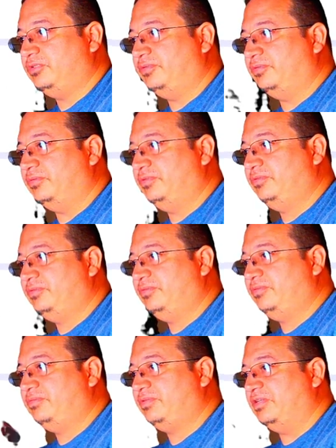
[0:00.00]

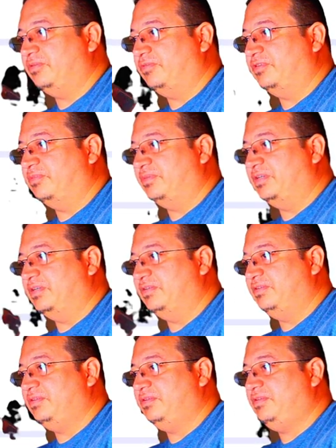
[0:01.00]
Do-do-do. Get rid of my
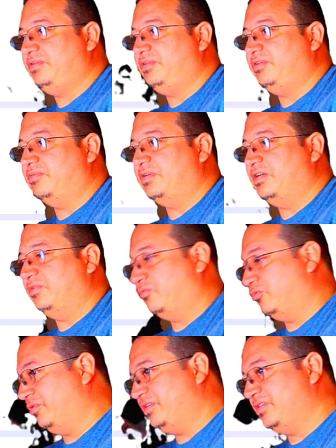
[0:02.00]
U I
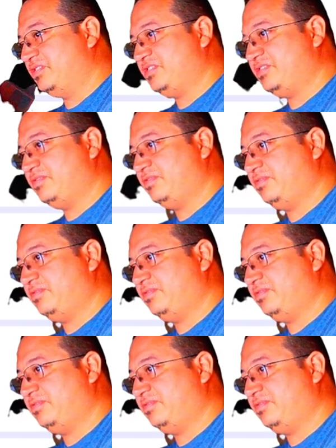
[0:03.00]
warnings.